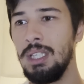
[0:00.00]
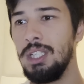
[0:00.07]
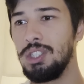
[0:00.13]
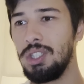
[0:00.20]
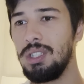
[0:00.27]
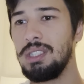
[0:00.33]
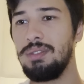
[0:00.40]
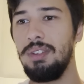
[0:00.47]

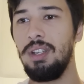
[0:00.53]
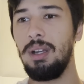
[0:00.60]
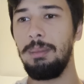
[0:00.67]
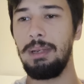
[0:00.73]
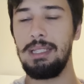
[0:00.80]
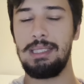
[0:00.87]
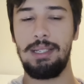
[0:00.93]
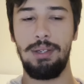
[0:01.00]
So in this video, I'm
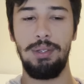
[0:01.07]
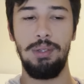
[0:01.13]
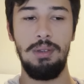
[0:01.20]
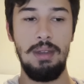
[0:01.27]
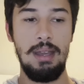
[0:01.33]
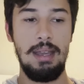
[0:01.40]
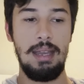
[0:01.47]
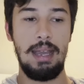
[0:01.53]
going to tell you
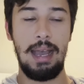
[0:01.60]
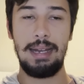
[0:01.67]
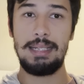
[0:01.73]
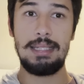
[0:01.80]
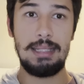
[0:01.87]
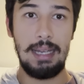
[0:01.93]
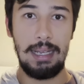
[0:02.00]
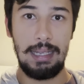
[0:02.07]
how to
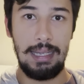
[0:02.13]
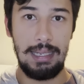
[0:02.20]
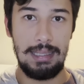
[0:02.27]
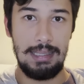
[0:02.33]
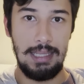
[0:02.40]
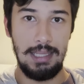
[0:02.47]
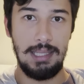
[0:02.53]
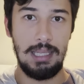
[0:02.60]
start getting
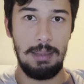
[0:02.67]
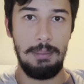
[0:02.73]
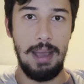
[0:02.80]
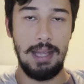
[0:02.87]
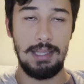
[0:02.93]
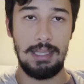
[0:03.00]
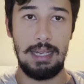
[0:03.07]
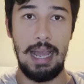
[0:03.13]
decent at
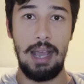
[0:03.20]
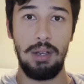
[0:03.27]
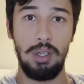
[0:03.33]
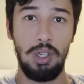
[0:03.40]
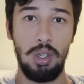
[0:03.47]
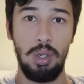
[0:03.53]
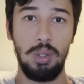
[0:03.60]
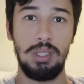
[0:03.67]
maths and how to
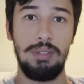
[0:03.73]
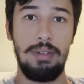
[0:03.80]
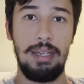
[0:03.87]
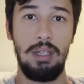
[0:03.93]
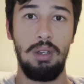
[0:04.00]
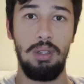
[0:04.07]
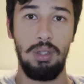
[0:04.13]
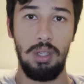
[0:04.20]
cultivate
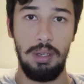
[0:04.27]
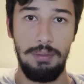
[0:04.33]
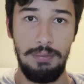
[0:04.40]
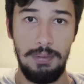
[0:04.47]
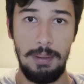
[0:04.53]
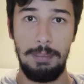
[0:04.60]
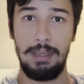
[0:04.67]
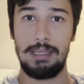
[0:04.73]
your love
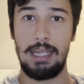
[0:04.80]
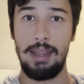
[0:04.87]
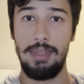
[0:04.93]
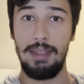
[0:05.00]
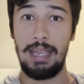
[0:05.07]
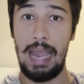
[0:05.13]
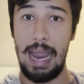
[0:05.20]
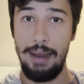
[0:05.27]
for it because I
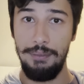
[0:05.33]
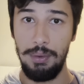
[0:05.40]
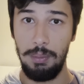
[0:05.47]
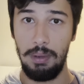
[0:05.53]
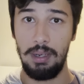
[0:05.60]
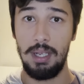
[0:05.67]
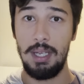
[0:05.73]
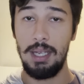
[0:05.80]
think
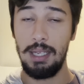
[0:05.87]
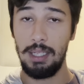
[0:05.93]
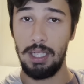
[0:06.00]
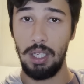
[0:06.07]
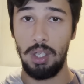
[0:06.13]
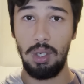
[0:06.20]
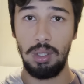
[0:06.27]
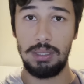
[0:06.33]
everyone
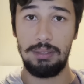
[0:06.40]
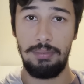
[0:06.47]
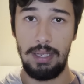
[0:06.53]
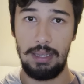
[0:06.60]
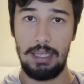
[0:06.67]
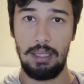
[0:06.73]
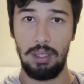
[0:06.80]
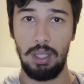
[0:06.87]
can
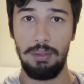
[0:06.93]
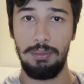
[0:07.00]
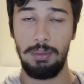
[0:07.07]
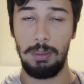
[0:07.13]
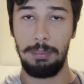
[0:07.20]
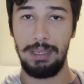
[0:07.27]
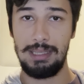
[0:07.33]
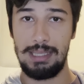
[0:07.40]
cultivate their love for
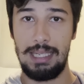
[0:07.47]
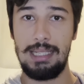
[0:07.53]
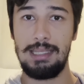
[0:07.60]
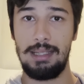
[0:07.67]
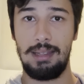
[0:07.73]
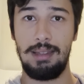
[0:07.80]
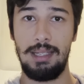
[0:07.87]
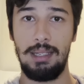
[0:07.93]
it because here's
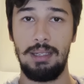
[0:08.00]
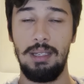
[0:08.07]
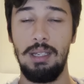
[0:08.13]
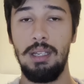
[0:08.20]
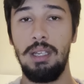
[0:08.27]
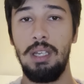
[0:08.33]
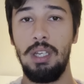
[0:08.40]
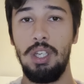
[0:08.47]
the thing.
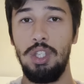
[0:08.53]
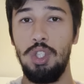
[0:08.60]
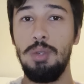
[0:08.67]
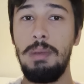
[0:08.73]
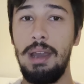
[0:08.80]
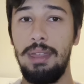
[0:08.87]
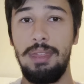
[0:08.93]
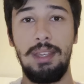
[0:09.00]
You
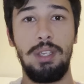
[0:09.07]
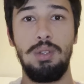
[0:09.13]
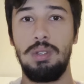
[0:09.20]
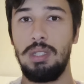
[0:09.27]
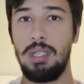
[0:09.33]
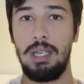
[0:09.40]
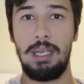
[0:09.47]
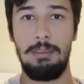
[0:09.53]
might think you
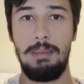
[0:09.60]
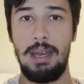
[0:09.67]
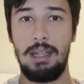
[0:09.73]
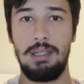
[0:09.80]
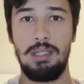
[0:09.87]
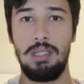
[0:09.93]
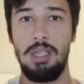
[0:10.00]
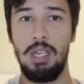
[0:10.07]
suck at
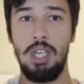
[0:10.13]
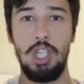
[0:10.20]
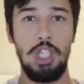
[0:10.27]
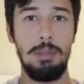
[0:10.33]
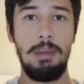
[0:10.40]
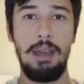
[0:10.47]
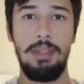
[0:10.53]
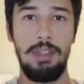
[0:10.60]
maths.
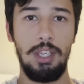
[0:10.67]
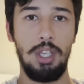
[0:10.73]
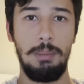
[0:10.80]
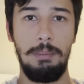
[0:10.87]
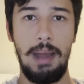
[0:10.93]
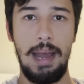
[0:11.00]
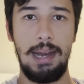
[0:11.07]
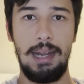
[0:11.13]
You might think you're
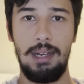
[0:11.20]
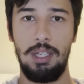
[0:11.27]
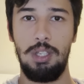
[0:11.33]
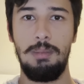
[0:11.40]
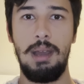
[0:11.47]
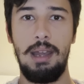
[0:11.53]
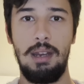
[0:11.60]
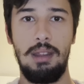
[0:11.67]
bad at it.
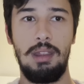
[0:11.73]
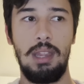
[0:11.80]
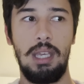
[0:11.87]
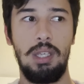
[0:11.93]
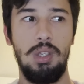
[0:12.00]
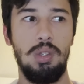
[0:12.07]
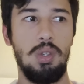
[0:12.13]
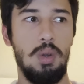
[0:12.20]
You might
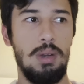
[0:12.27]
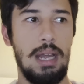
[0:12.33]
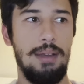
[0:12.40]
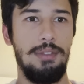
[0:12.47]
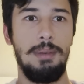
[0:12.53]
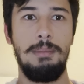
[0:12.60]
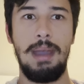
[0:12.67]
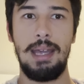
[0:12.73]
think you don't have
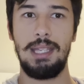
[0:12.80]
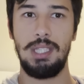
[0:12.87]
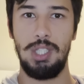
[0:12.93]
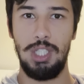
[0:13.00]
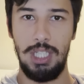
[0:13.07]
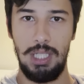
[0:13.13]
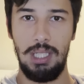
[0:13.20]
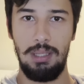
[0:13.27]
the maths
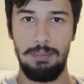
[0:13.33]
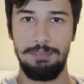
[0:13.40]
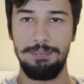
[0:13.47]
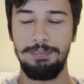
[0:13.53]
gene.